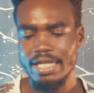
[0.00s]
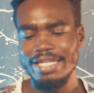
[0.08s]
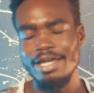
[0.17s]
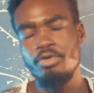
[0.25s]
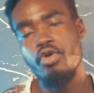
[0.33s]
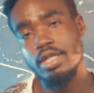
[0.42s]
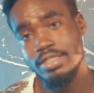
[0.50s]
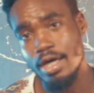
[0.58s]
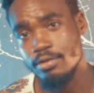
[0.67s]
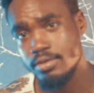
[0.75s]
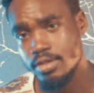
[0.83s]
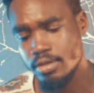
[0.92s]
They got
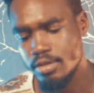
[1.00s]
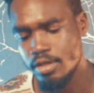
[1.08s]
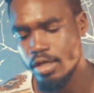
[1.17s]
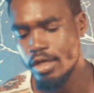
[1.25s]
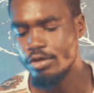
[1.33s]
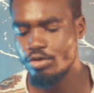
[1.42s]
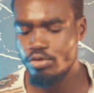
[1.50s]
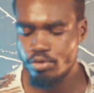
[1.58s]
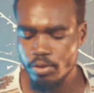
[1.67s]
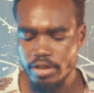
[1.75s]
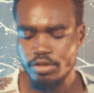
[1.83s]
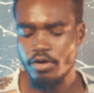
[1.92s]
out,
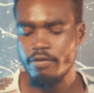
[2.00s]
switched